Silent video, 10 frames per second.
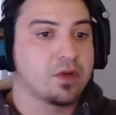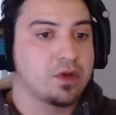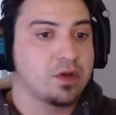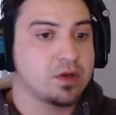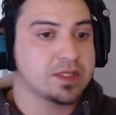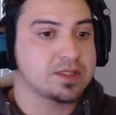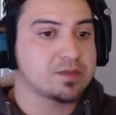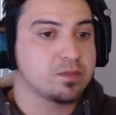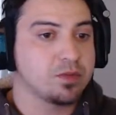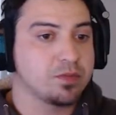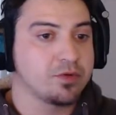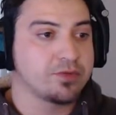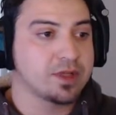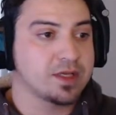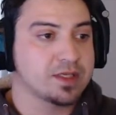Oh, that's
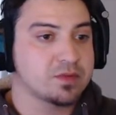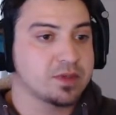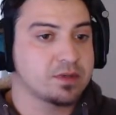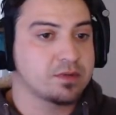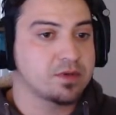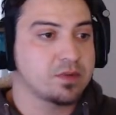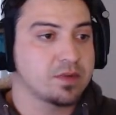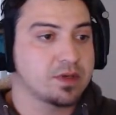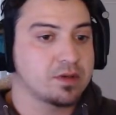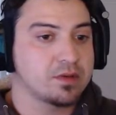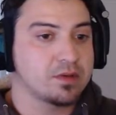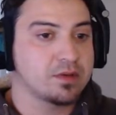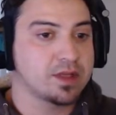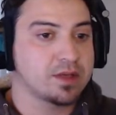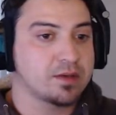bulletproof glass. We don't want to do
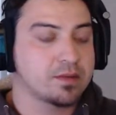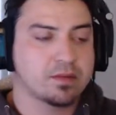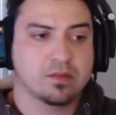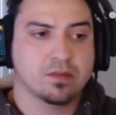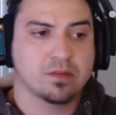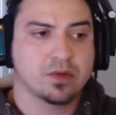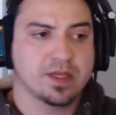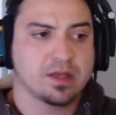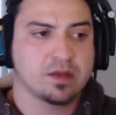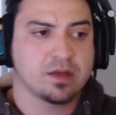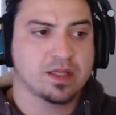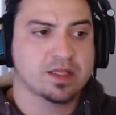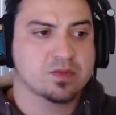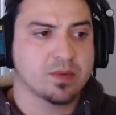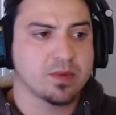that, do we? Yeah,
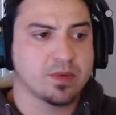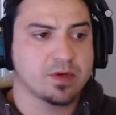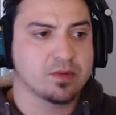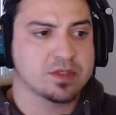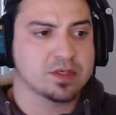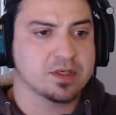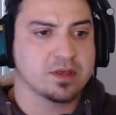that's what we wanted, wasn't it?